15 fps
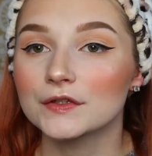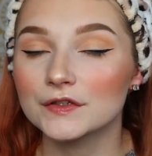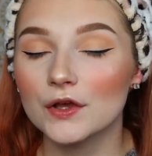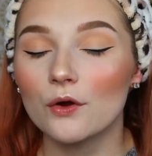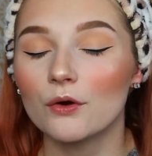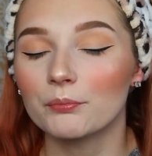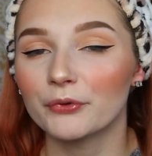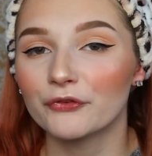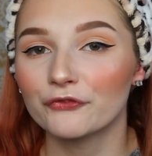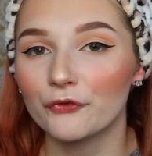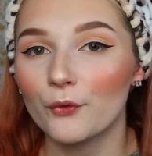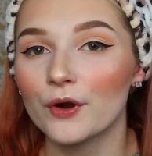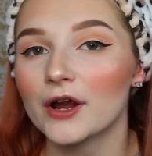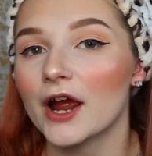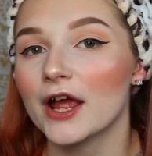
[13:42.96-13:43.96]
So
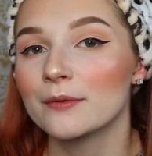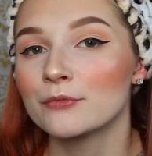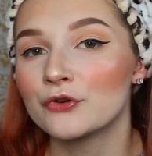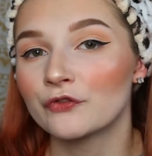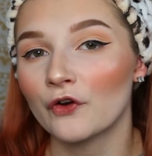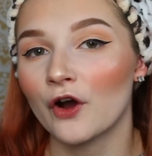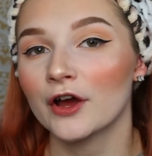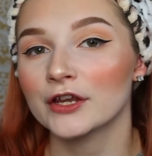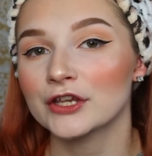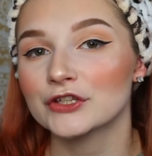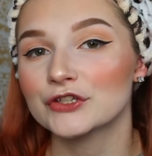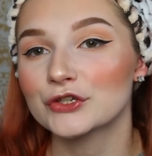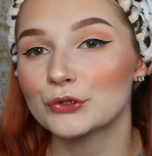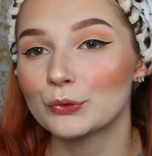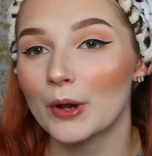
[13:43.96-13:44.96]
before I move on
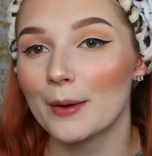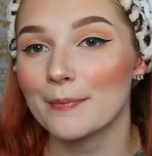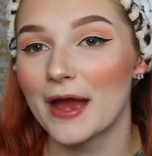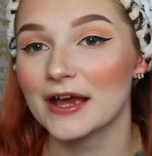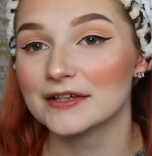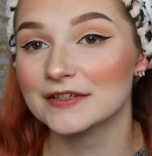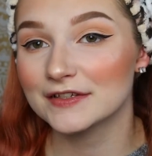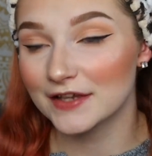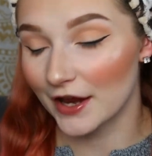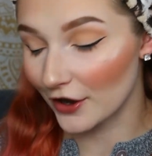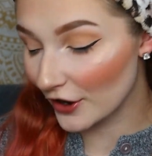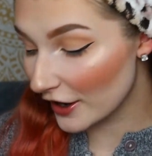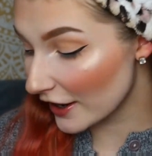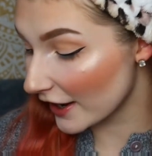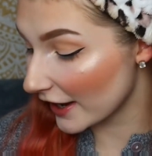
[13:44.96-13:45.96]
to
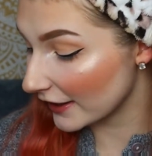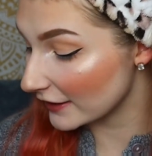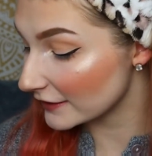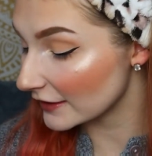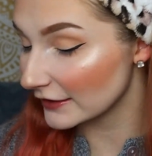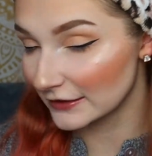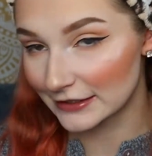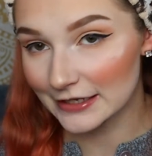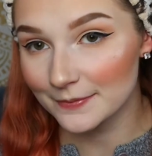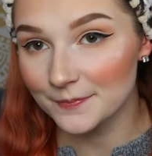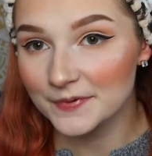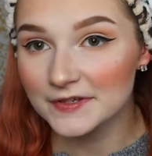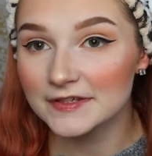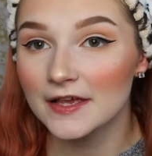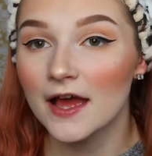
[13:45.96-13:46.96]
mascara and
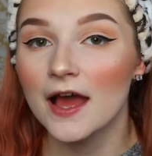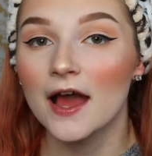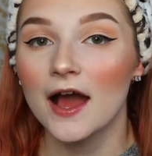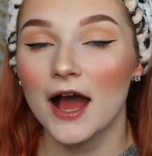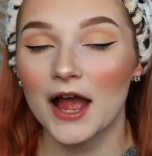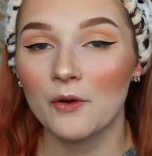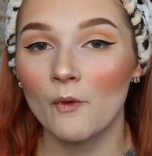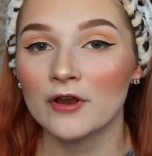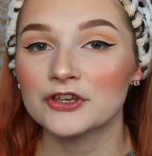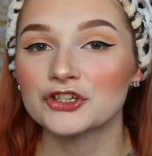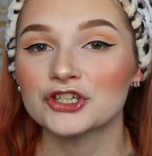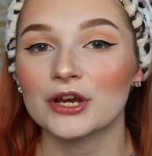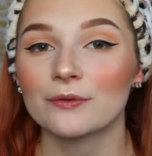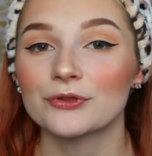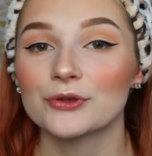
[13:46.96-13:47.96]
lips, I want to
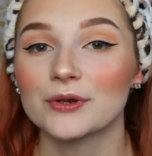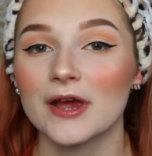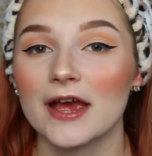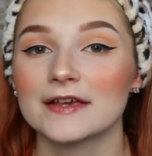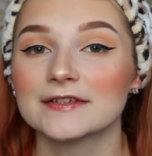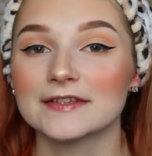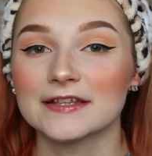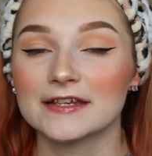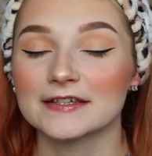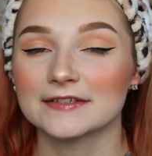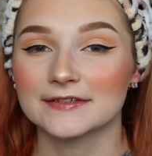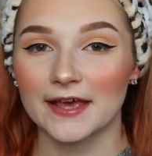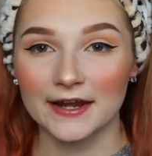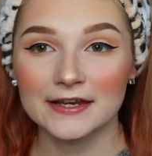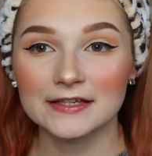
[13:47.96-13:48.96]
share with you guys the
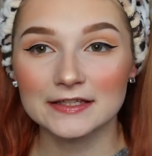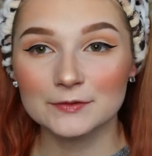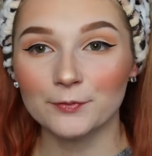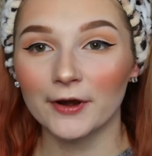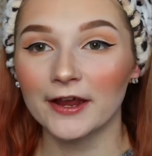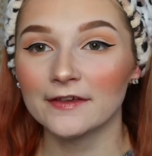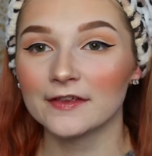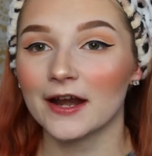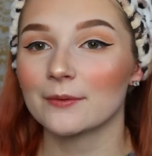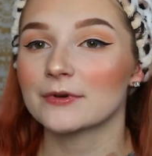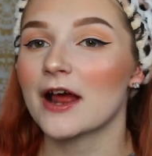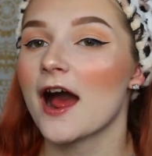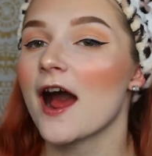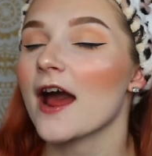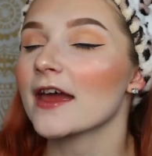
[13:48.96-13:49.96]
setting spray that I would
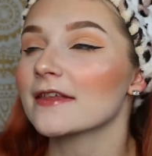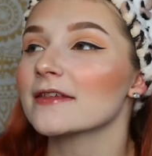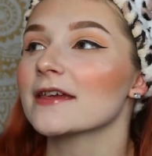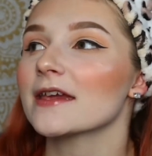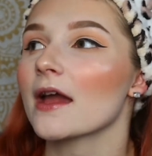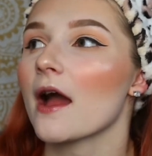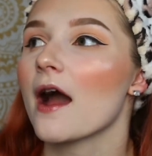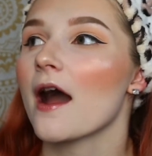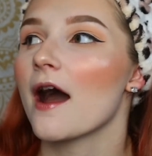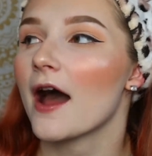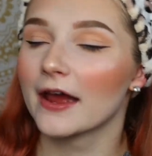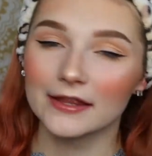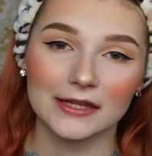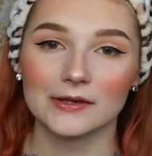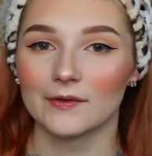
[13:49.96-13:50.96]
highly
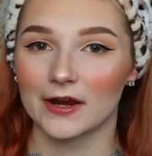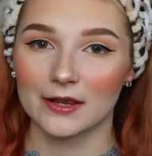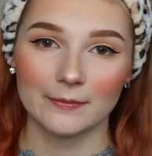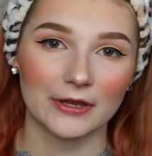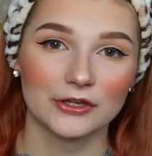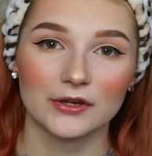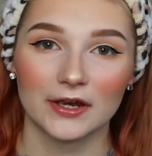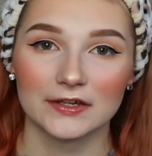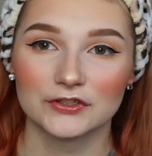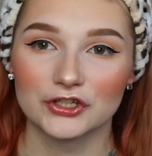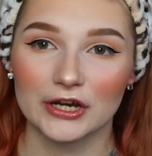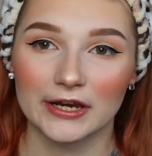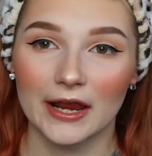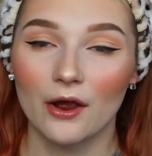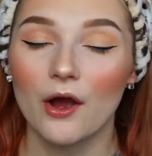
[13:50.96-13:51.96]
recommend you guys
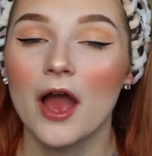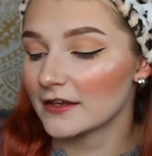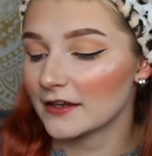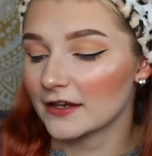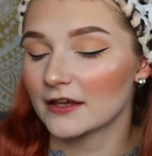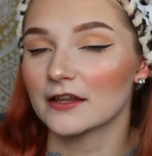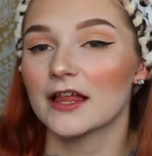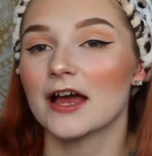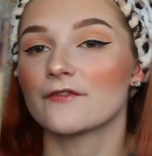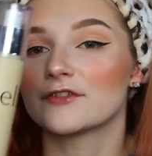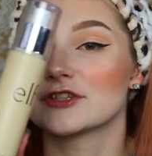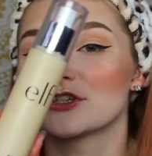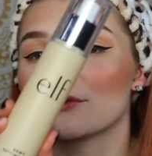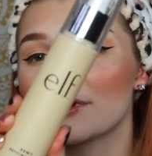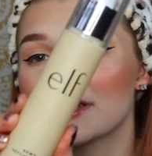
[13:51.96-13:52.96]
check out. The ELF
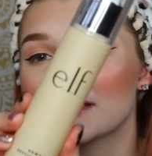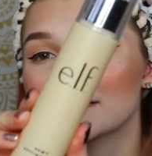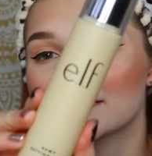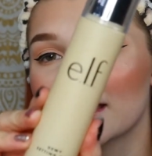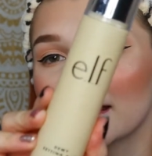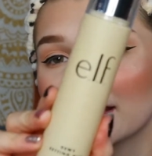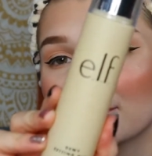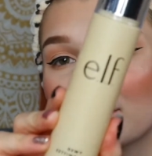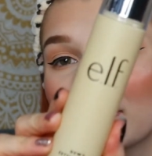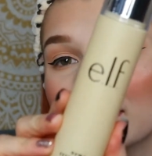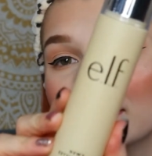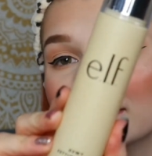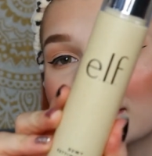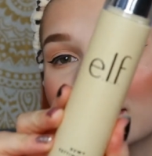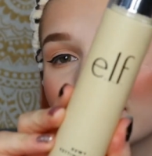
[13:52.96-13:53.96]
Dewy Setting
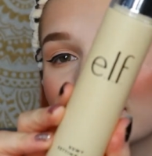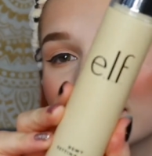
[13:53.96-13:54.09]
Mist.